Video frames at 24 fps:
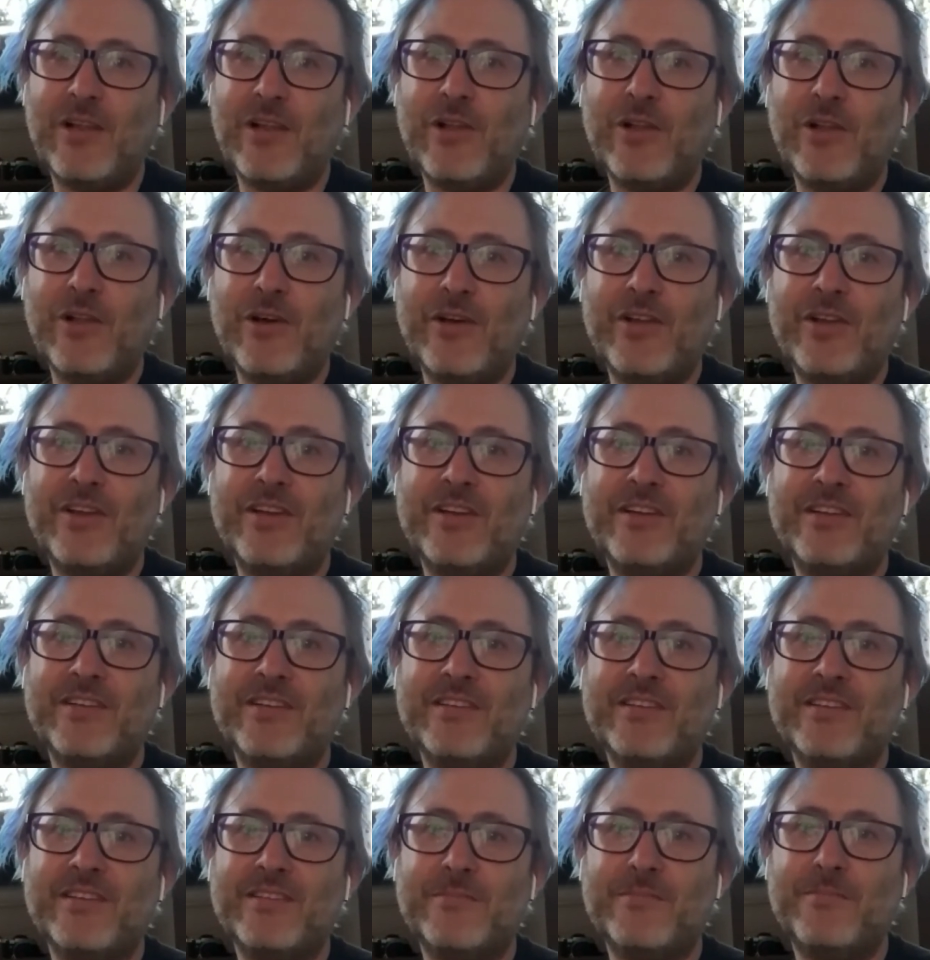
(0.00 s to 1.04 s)
and
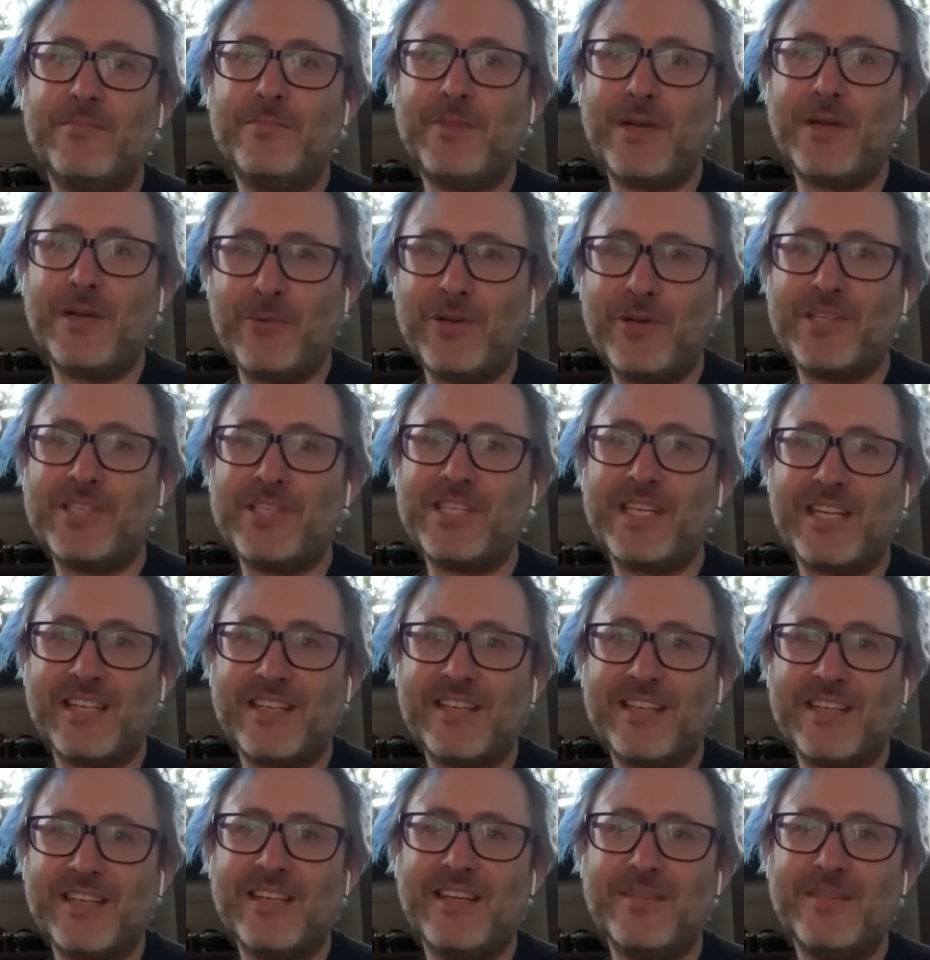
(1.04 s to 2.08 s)
learn by
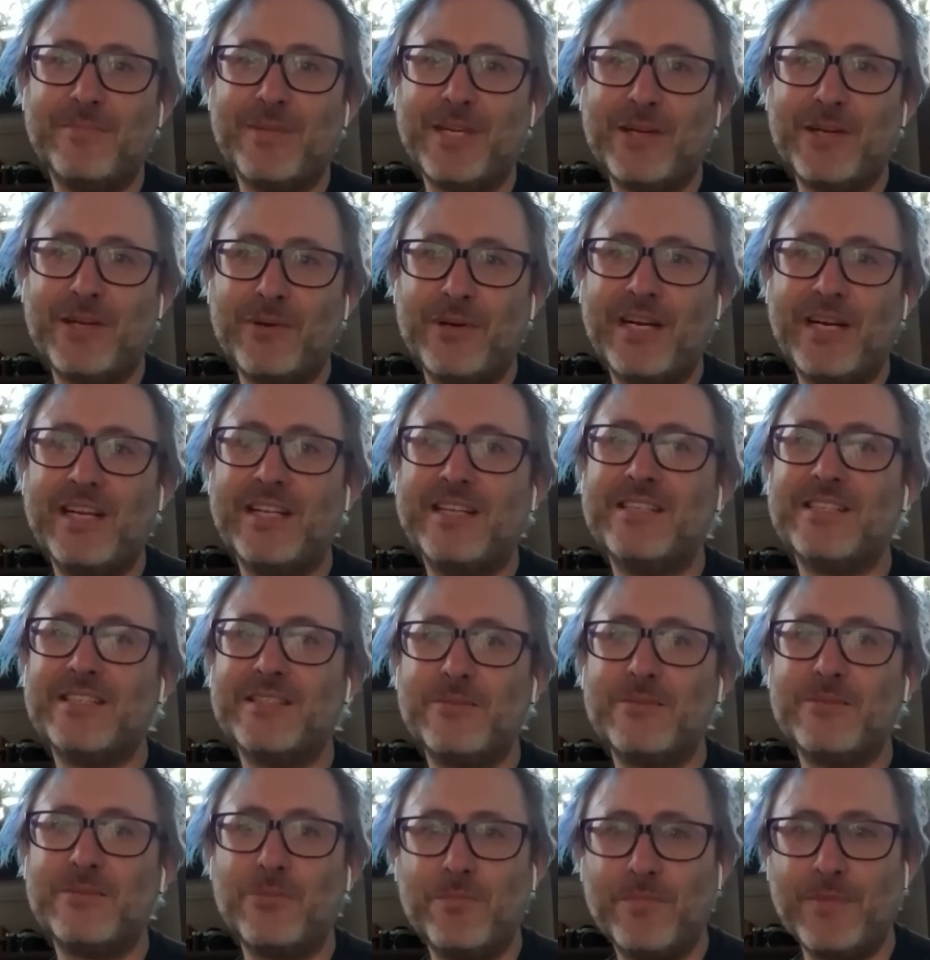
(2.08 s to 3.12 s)
watching, and be
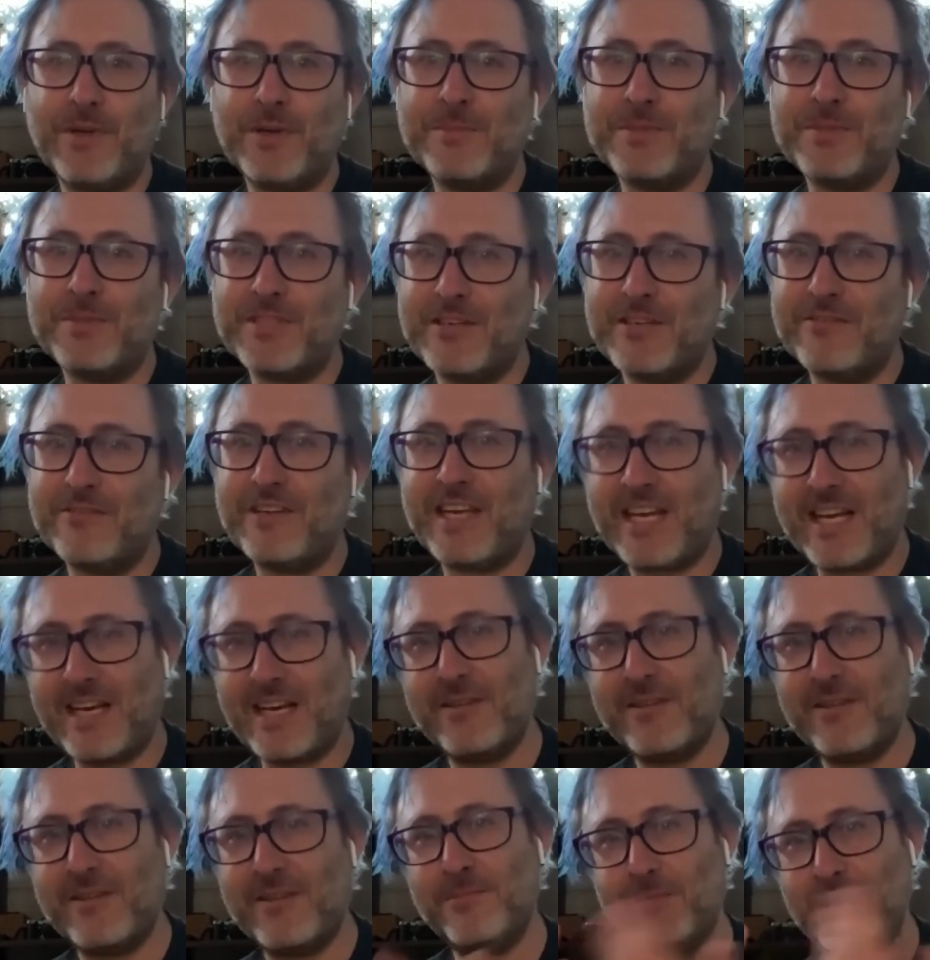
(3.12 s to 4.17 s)
quiet and just
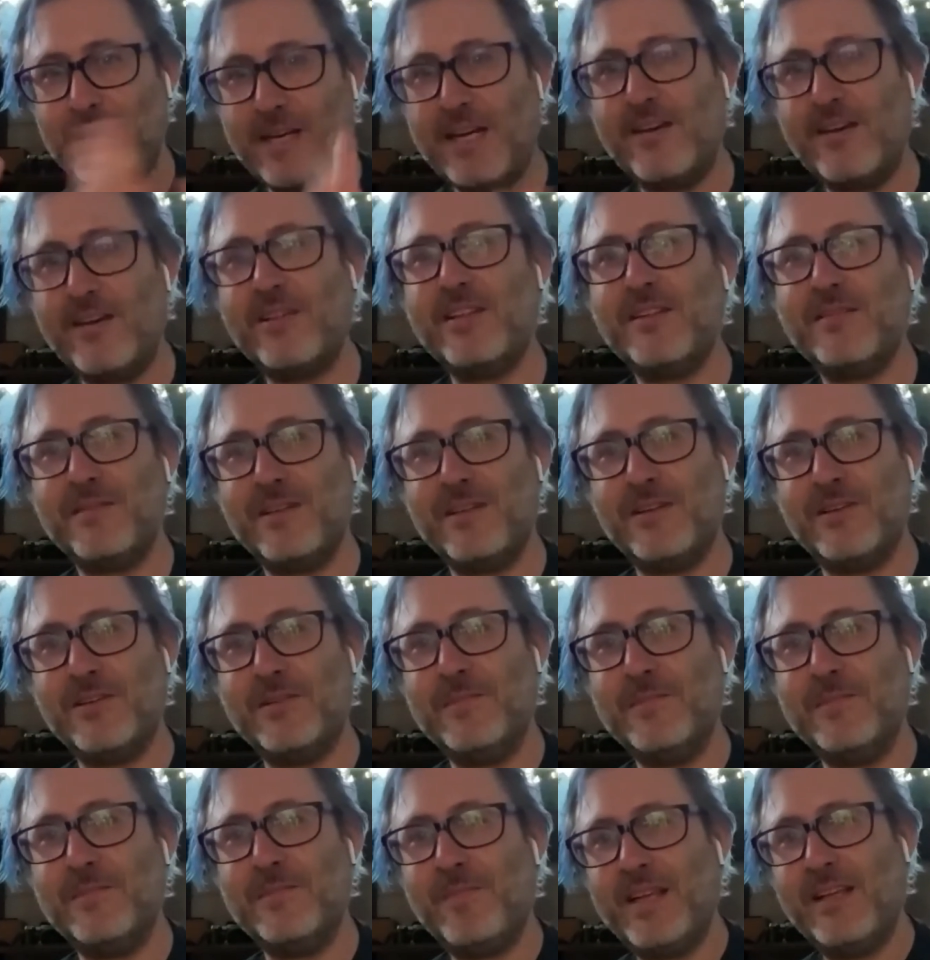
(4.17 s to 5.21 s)
observe how
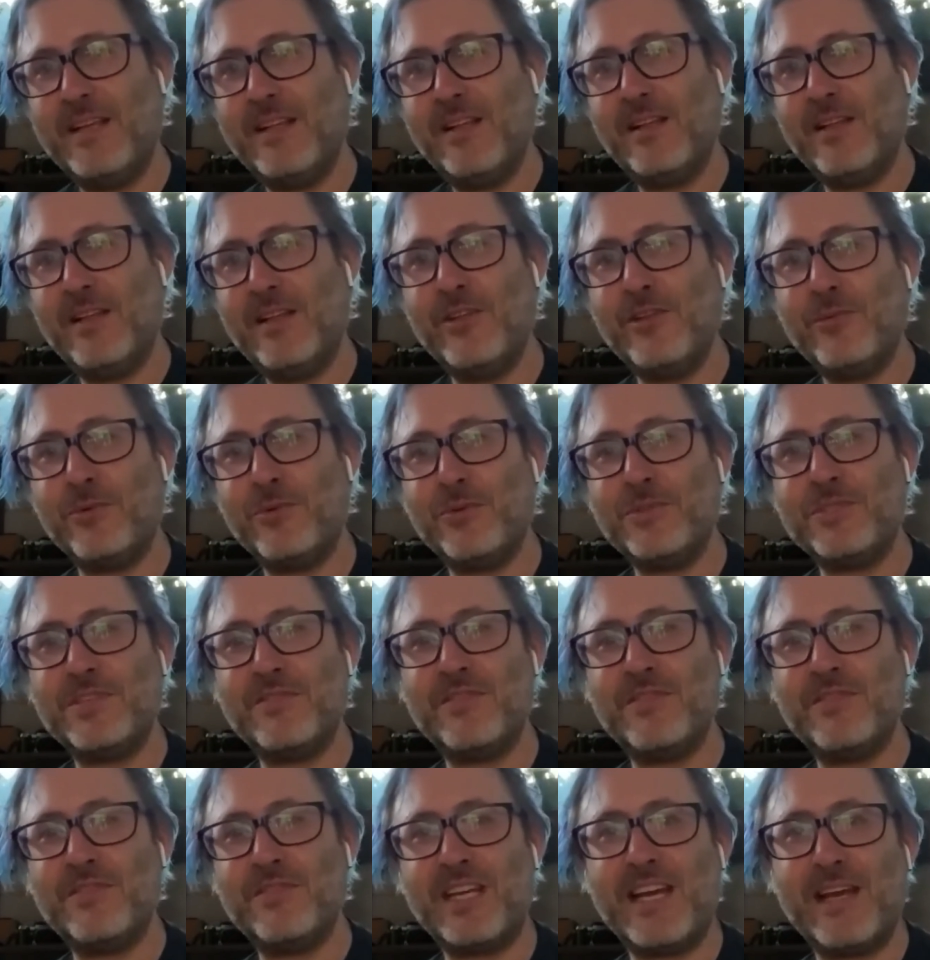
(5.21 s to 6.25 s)
learn the
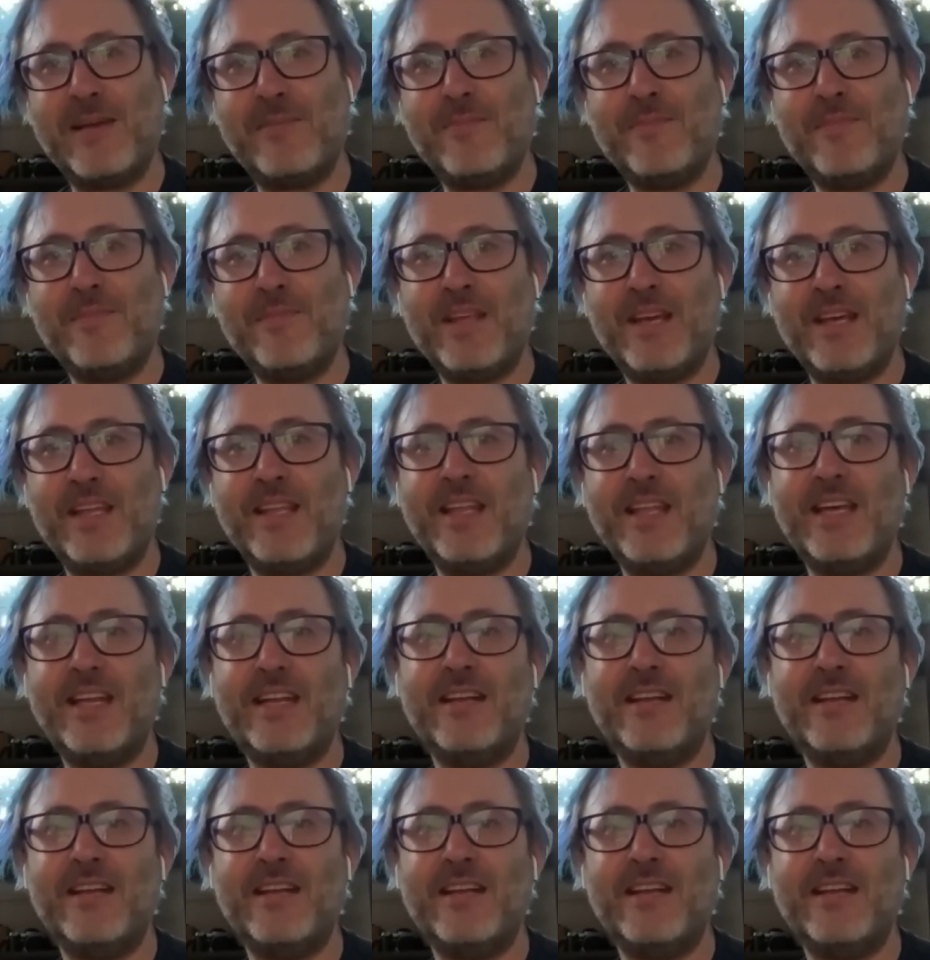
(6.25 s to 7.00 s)
rules of the game.